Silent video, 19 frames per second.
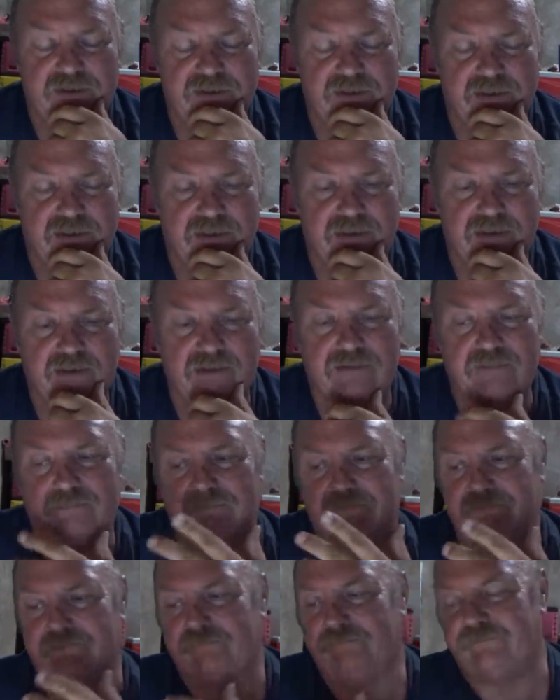
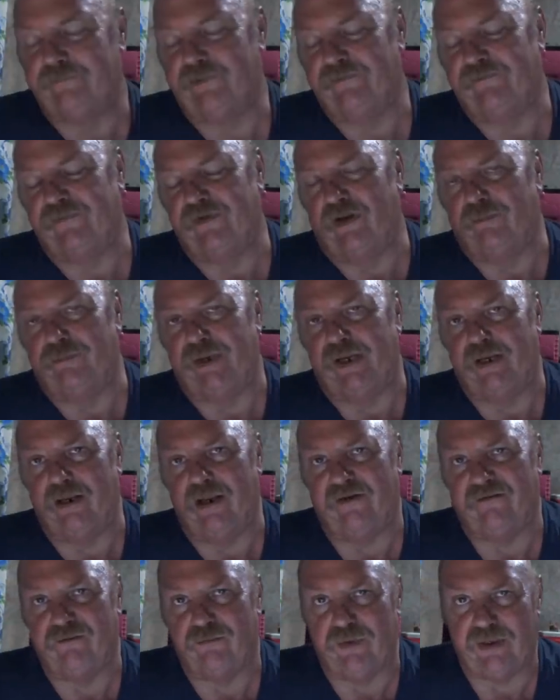the Philippine
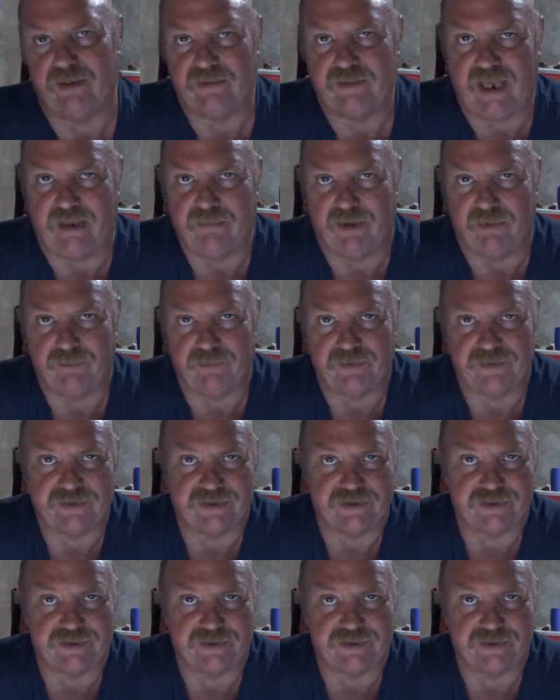government came up with